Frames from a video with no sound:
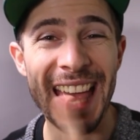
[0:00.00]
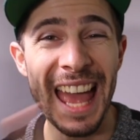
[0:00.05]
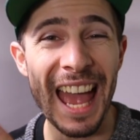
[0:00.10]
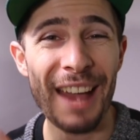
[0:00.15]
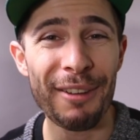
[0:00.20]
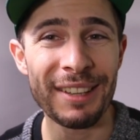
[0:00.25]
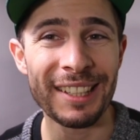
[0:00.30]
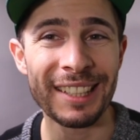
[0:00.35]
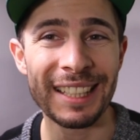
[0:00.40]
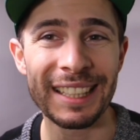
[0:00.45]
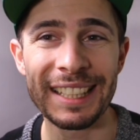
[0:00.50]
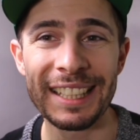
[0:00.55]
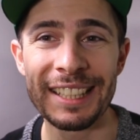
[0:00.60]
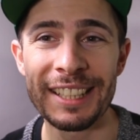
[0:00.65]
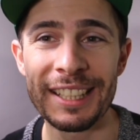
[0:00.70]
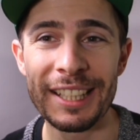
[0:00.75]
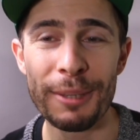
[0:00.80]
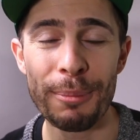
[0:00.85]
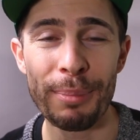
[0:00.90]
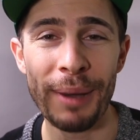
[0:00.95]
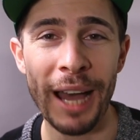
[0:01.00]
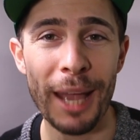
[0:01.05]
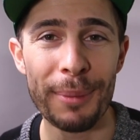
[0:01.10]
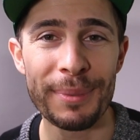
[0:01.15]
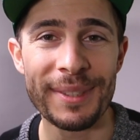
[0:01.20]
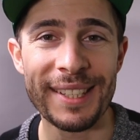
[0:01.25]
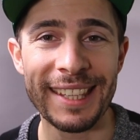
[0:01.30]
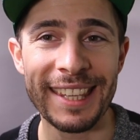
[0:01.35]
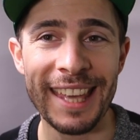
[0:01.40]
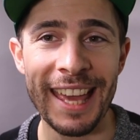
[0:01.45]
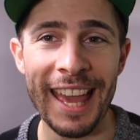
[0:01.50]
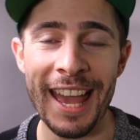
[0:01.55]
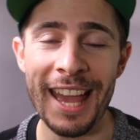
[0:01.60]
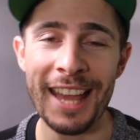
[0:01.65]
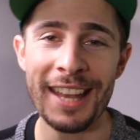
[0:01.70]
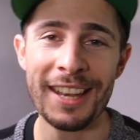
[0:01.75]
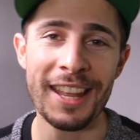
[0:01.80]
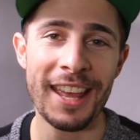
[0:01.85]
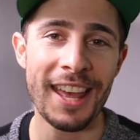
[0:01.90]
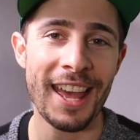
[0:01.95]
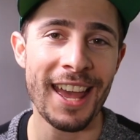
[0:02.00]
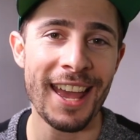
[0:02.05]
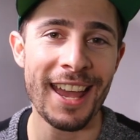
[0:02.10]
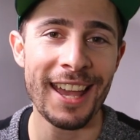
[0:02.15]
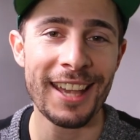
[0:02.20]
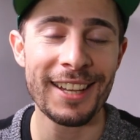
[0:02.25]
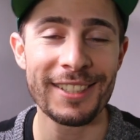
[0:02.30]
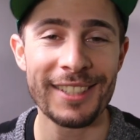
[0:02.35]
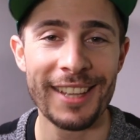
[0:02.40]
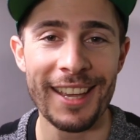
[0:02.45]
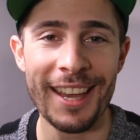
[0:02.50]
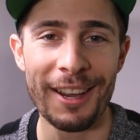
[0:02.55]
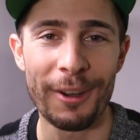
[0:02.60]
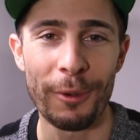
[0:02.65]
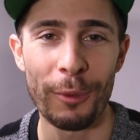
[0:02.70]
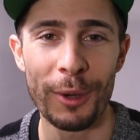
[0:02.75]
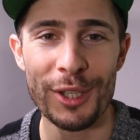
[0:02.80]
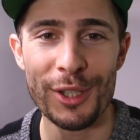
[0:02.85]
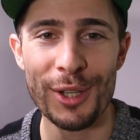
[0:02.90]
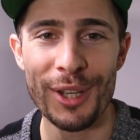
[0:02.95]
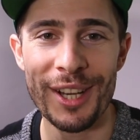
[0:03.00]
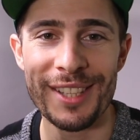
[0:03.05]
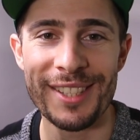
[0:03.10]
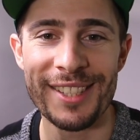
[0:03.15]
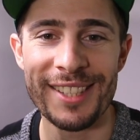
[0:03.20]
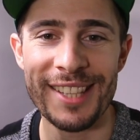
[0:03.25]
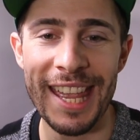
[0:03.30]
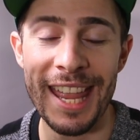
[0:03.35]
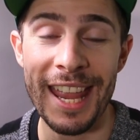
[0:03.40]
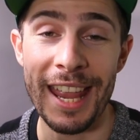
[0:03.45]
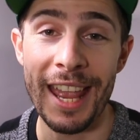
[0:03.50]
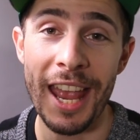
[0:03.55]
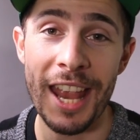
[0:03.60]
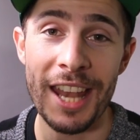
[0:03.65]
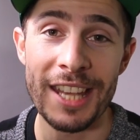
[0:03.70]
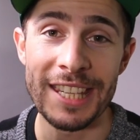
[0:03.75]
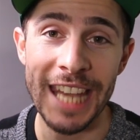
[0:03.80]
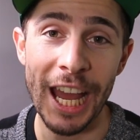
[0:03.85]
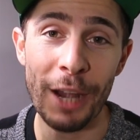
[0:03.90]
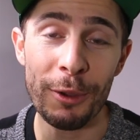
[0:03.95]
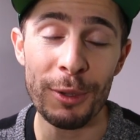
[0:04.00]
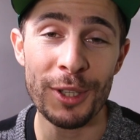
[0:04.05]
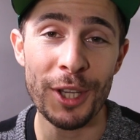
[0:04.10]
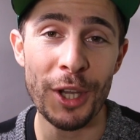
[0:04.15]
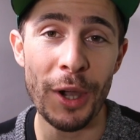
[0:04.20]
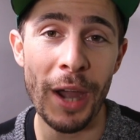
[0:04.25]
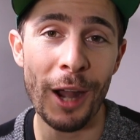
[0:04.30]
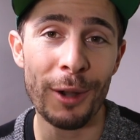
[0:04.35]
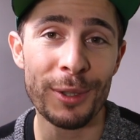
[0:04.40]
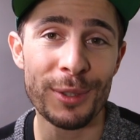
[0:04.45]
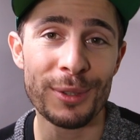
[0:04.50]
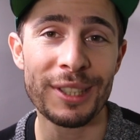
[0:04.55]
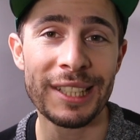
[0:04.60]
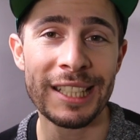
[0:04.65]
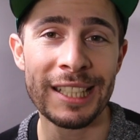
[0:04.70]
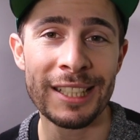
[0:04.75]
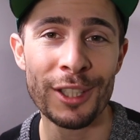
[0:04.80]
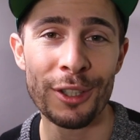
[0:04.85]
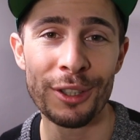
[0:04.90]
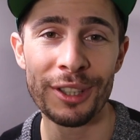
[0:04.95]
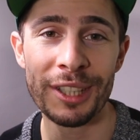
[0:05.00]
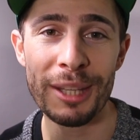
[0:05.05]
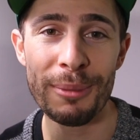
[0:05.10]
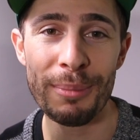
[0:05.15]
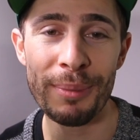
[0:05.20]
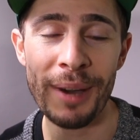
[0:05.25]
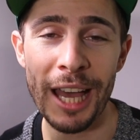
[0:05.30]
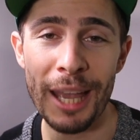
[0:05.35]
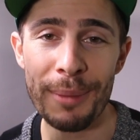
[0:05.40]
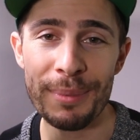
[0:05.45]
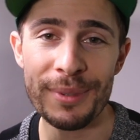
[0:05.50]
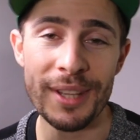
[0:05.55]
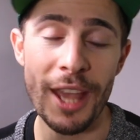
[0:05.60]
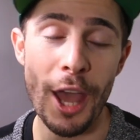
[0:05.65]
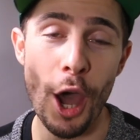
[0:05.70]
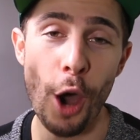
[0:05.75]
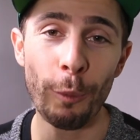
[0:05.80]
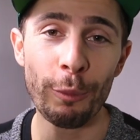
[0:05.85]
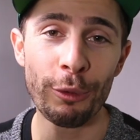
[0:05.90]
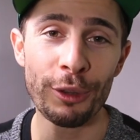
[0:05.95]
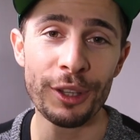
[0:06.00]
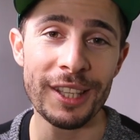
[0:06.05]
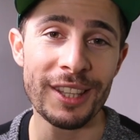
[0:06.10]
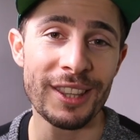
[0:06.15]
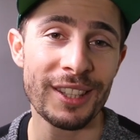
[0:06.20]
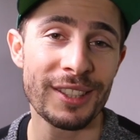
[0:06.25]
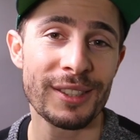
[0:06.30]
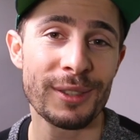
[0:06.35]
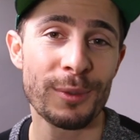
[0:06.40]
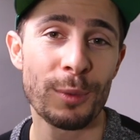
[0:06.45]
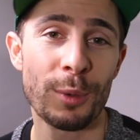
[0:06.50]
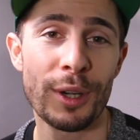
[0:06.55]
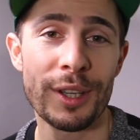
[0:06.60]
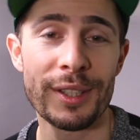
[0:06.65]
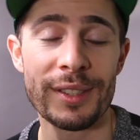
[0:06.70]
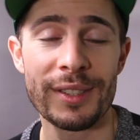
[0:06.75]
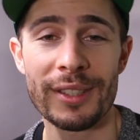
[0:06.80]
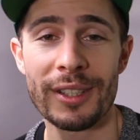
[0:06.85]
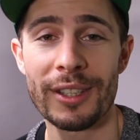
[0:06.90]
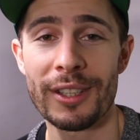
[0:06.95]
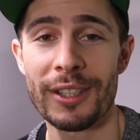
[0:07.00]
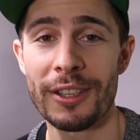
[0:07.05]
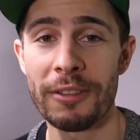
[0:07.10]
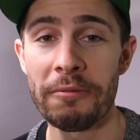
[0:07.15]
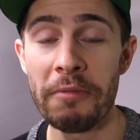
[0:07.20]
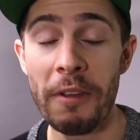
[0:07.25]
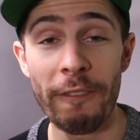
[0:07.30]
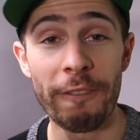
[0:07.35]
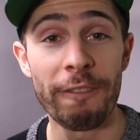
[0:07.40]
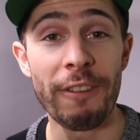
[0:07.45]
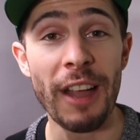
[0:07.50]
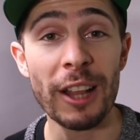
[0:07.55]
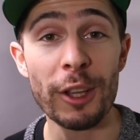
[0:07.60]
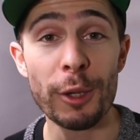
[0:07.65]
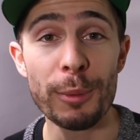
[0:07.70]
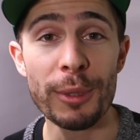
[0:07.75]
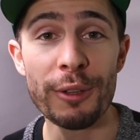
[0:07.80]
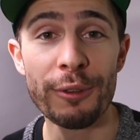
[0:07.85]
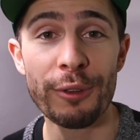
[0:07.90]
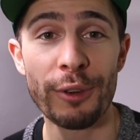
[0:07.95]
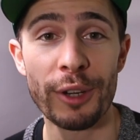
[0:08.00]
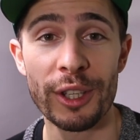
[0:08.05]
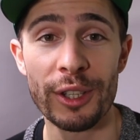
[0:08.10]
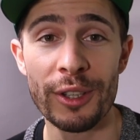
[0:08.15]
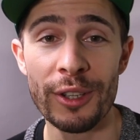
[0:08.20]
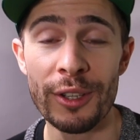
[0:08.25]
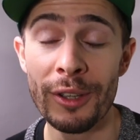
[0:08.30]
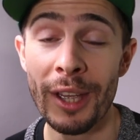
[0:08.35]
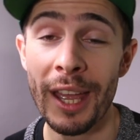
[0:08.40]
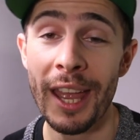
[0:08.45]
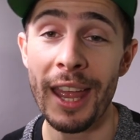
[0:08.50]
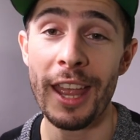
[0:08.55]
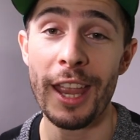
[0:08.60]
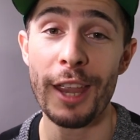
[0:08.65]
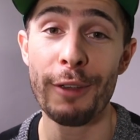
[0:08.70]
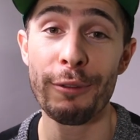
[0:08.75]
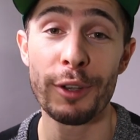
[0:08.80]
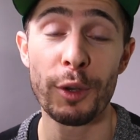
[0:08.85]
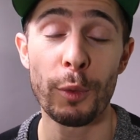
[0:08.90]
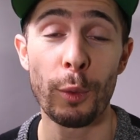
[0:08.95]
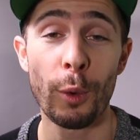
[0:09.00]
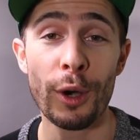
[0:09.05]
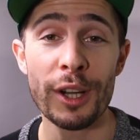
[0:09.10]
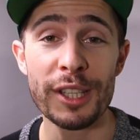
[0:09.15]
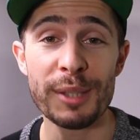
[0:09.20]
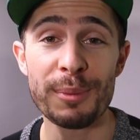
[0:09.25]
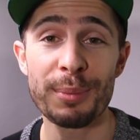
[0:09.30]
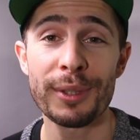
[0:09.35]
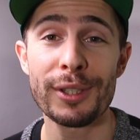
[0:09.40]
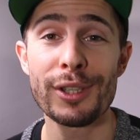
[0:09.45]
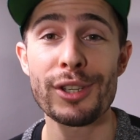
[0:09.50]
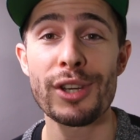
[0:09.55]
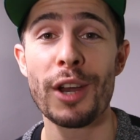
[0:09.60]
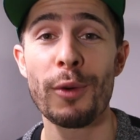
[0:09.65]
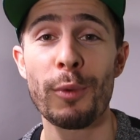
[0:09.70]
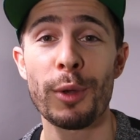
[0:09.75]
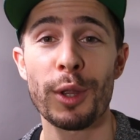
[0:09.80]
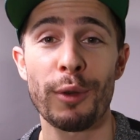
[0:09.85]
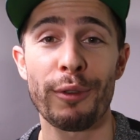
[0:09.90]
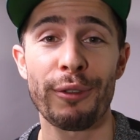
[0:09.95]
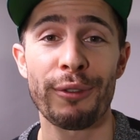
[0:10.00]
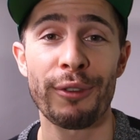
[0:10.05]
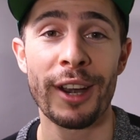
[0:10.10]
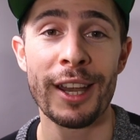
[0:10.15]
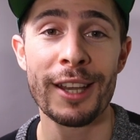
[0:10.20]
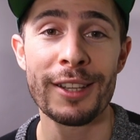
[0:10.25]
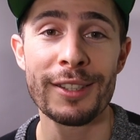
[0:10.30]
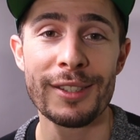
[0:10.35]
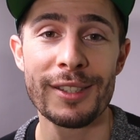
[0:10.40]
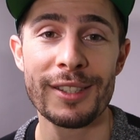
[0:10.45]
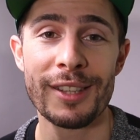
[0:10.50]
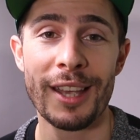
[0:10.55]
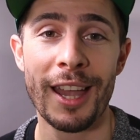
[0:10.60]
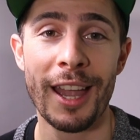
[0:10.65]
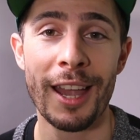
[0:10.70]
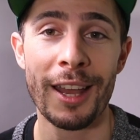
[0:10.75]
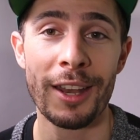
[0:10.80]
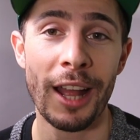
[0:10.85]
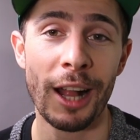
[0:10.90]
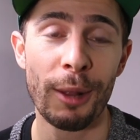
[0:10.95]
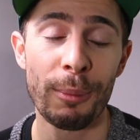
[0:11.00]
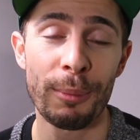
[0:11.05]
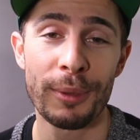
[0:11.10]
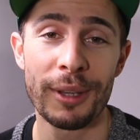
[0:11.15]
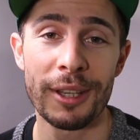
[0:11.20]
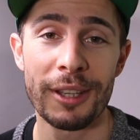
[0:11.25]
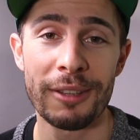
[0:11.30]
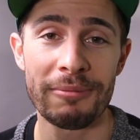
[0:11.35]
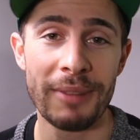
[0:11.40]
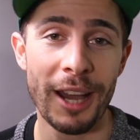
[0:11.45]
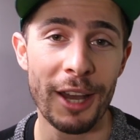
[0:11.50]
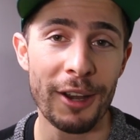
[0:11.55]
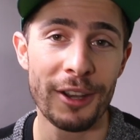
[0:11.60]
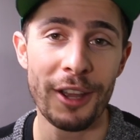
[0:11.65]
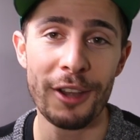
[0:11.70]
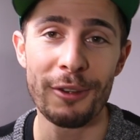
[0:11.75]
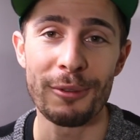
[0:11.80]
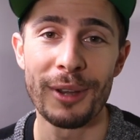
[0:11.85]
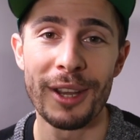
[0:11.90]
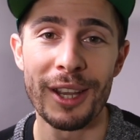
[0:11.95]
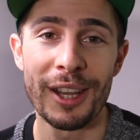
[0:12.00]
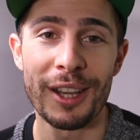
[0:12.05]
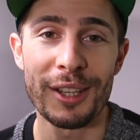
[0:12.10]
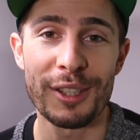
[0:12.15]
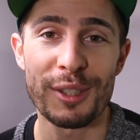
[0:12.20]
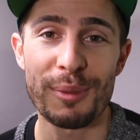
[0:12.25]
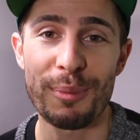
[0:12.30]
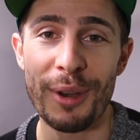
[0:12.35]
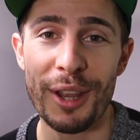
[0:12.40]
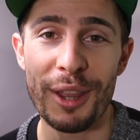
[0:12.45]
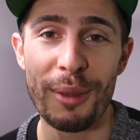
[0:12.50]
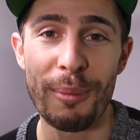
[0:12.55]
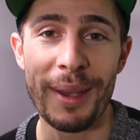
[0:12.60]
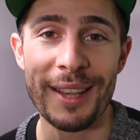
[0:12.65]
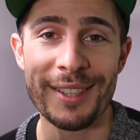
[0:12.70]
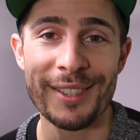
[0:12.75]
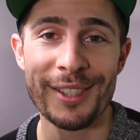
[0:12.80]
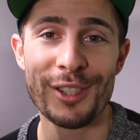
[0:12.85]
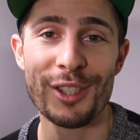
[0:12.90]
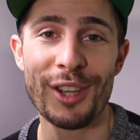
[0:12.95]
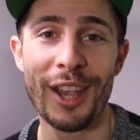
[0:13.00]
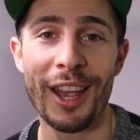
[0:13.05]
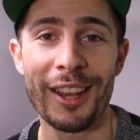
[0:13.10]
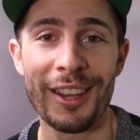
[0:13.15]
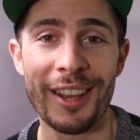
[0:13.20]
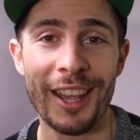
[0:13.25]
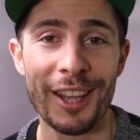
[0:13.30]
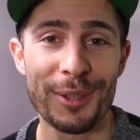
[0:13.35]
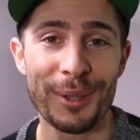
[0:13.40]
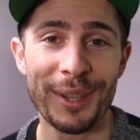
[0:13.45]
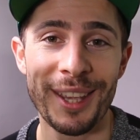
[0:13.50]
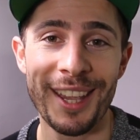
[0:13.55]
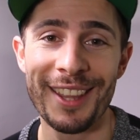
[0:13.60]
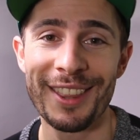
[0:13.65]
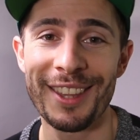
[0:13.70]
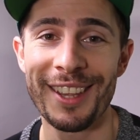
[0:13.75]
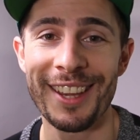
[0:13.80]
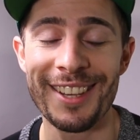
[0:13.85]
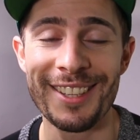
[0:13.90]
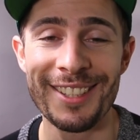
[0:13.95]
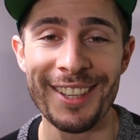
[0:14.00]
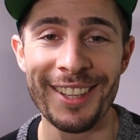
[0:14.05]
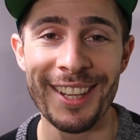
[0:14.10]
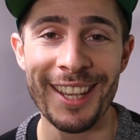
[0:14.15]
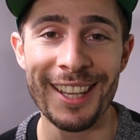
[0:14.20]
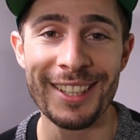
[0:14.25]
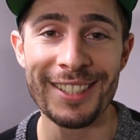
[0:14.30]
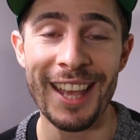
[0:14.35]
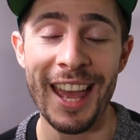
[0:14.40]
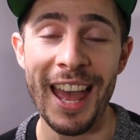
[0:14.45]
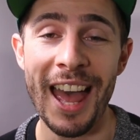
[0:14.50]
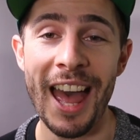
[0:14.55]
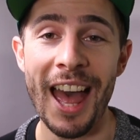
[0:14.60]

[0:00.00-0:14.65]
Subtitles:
having cleaned lily pipes again, and yeah, what should I say? Now you know how to clean your lily pipes. Hopefully this was valuable for you. If it was, please share with your friends and help me, I don't know, spread the message and educate the internet.